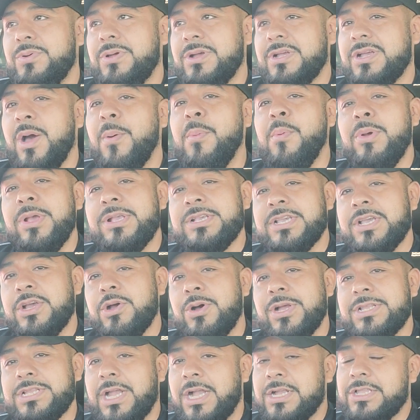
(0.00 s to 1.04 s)
a couple weeks
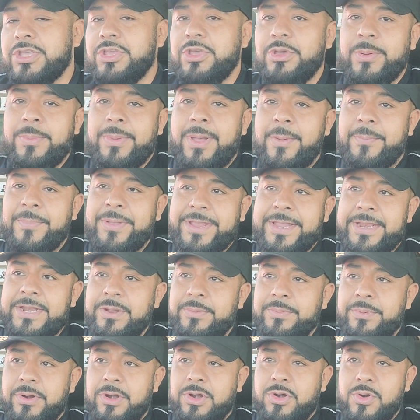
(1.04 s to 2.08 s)
ago, I talked to you about picking
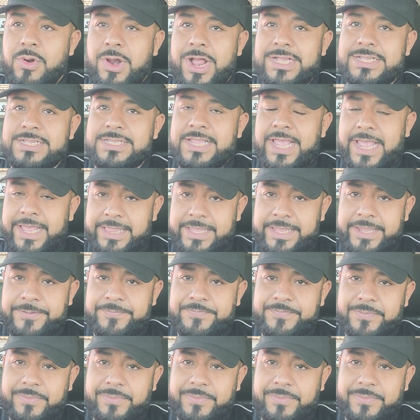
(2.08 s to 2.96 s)
up our cross daily.